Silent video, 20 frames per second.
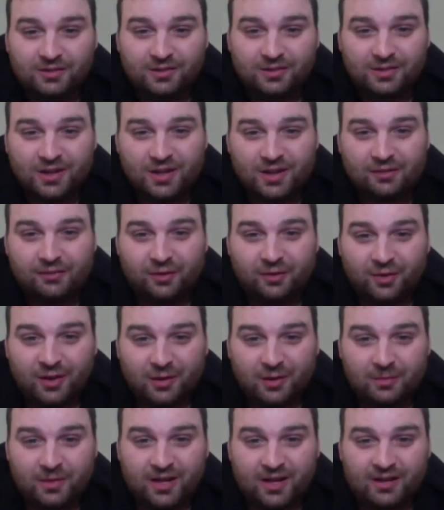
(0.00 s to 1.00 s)
I feel
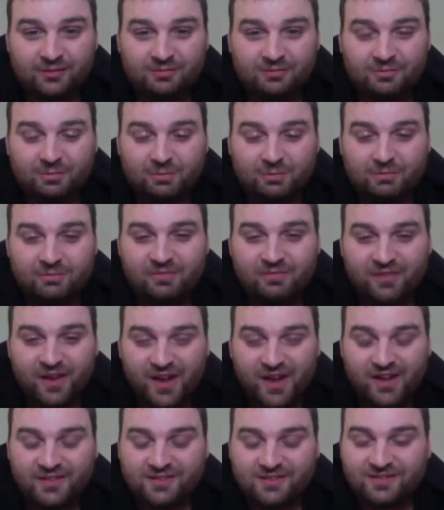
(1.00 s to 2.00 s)
like a bad
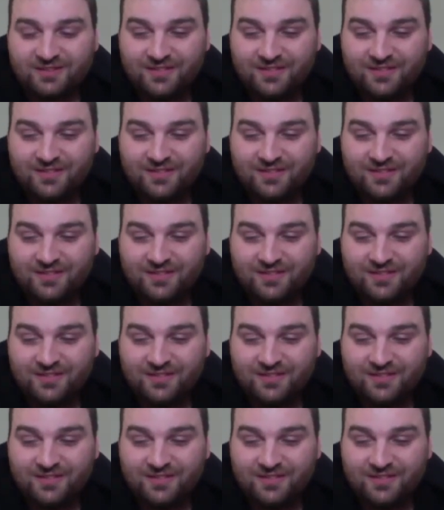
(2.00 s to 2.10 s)
fan.